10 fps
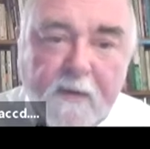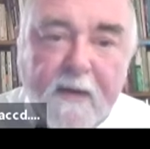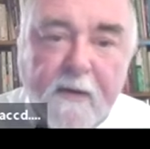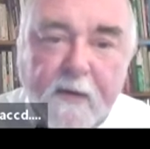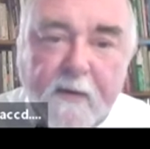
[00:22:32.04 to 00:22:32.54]

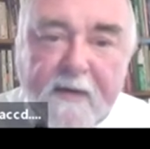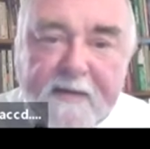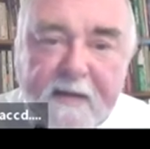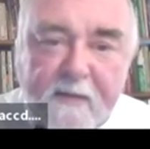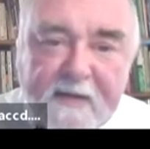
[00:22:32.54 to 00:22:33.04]
letter you could
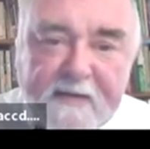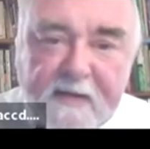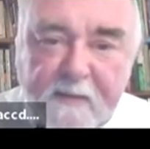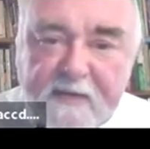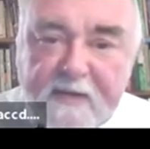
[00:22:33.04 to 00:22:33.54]
send me the
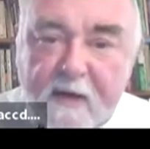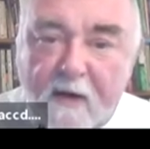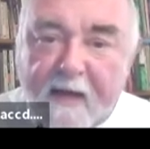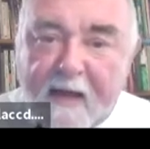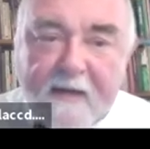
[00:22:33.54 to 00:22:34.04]
syllabus and
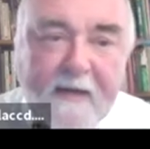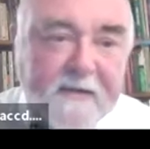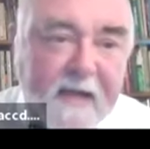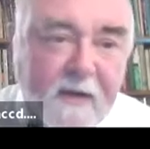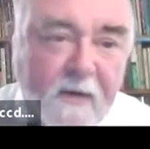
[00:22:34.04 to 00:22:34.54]
all the handouts.
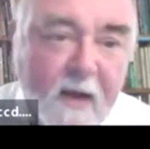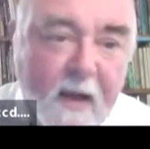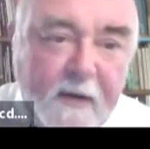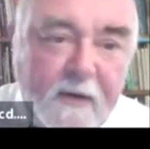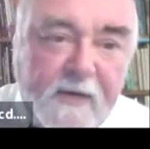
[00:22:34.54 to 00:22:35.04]
Thank you,
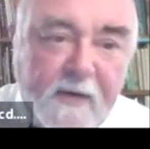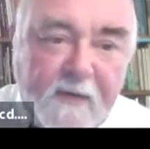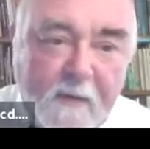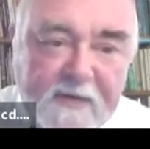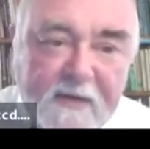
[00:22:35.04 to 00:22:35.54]
and also if I
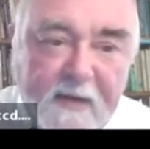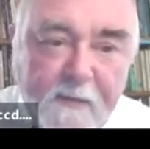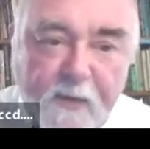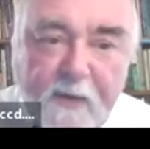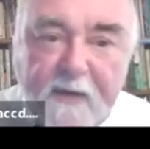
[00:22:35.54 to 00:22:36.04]
missed any
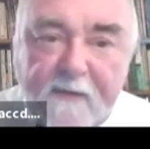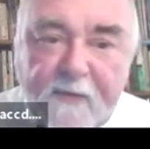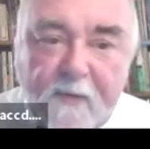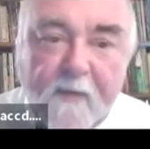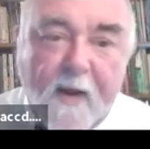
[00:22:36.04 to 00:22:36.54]
important
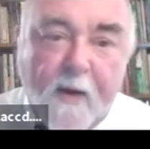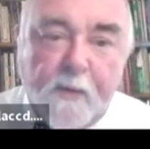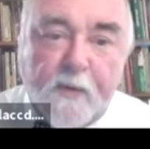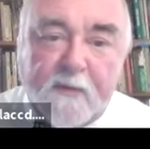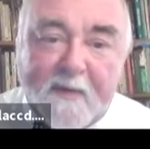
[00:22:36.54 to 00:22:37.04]
info.
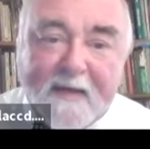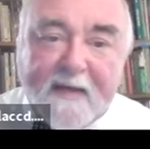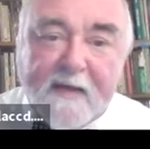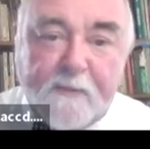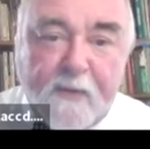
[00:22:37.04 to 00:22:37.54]
Will we be
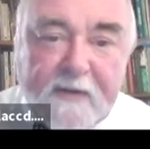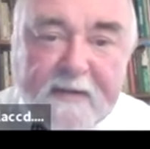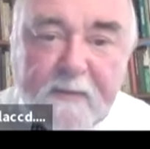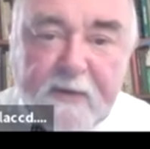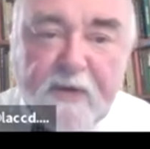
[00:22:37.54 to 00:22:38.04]
needing the book this
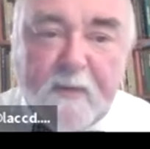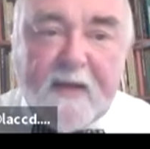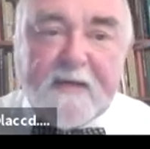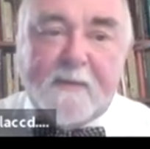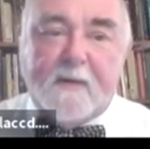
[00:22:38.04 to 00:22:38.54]
semester
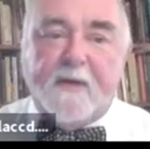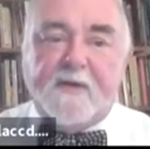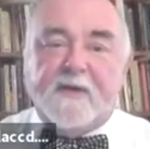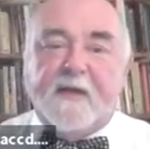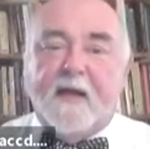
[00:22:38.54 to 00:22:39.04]
because I'm on a
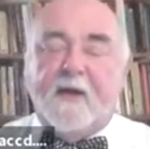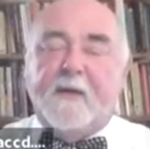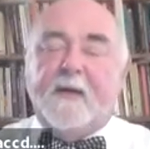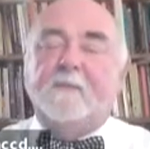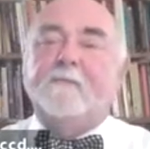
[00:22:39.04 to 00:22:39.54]
budget?
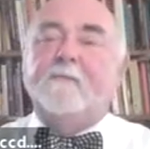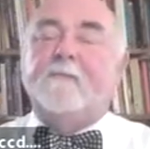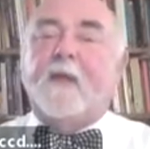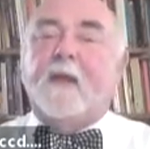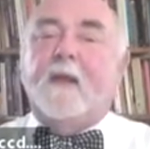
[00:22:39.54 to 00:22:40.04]
LOL.
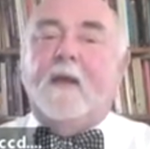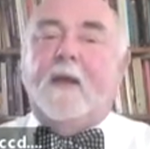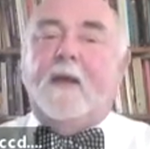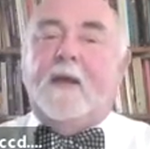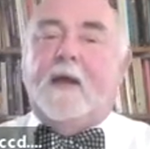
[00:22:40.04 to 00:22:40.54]

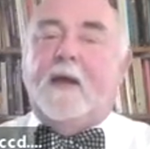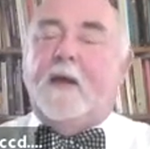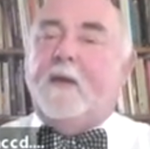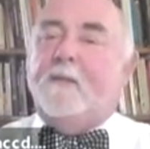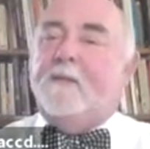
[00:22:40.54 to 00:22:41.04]

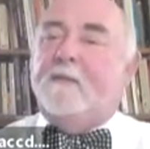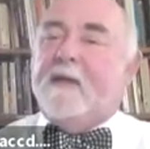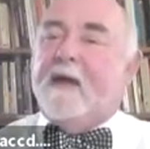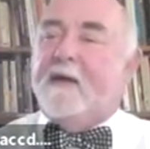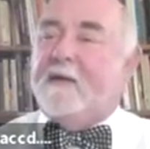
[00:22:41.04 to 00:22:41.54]
Um,
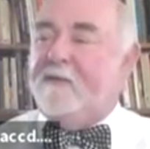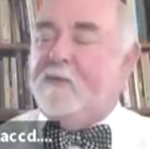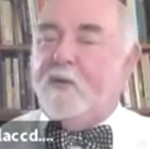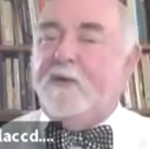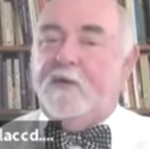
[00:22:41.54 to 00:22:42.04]
now I have to
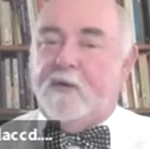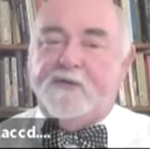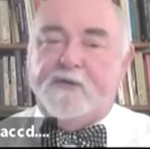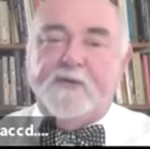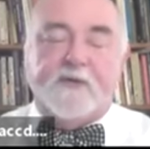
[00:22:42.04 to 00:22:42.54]
warn you, no
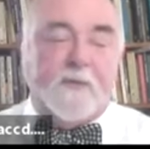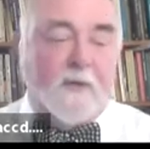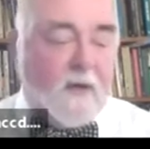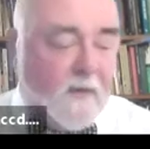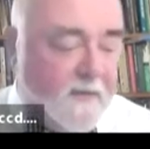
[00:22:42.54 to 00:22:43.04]
students were
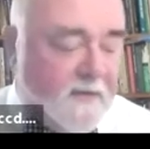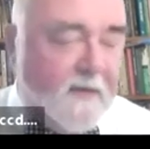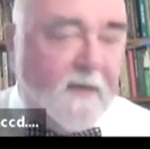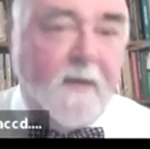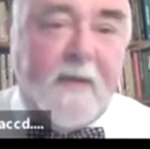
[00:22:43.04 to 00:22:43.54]
harmed
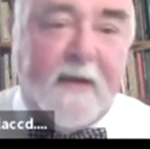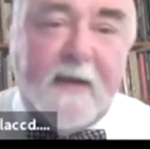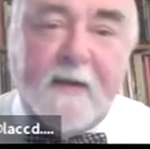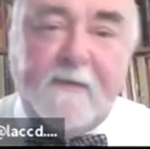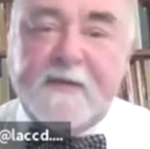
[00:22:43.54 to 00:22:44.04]
in the
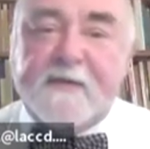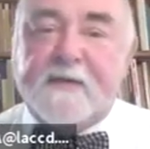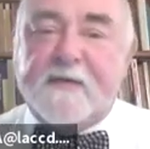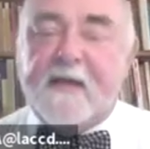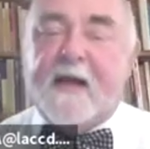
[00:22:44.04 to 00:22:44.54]
making of this
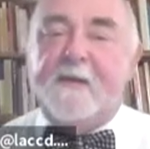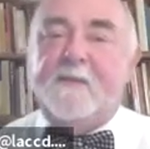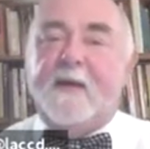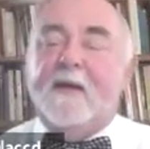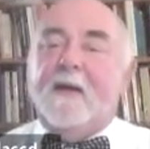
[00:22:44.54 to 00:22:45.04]
slide, but